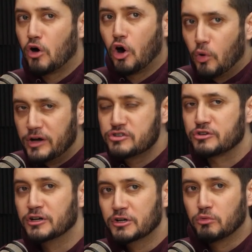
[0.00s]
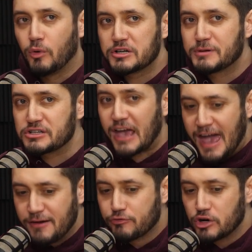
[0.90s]
always will watch because
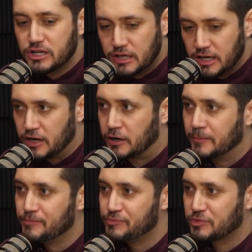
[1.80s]
every year